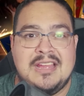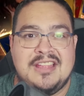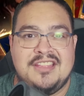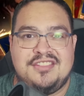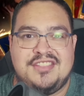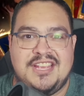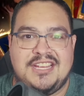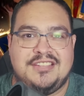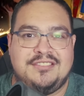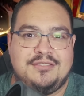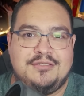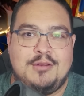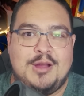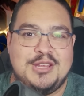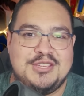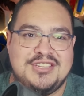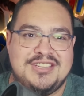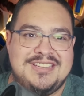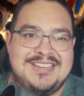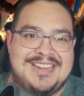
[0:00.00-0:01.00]
Thanks for
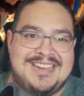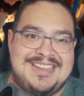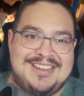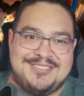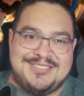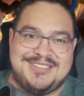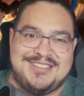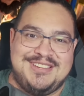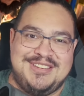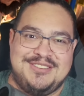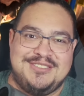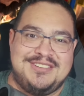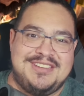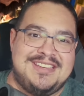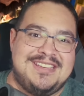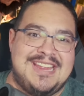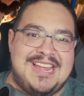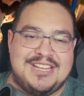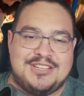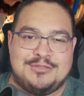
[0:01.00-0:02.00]
watching, and I'll see you in the
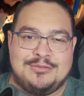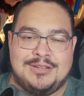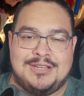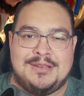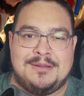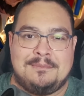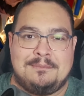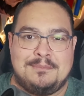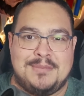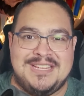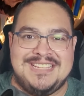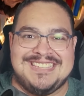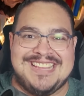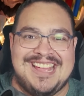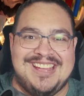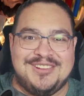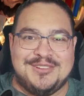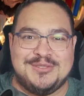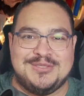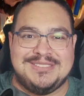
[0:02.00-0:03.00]
next one. Peace
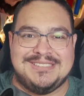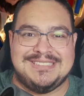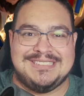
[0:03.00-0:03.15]
out.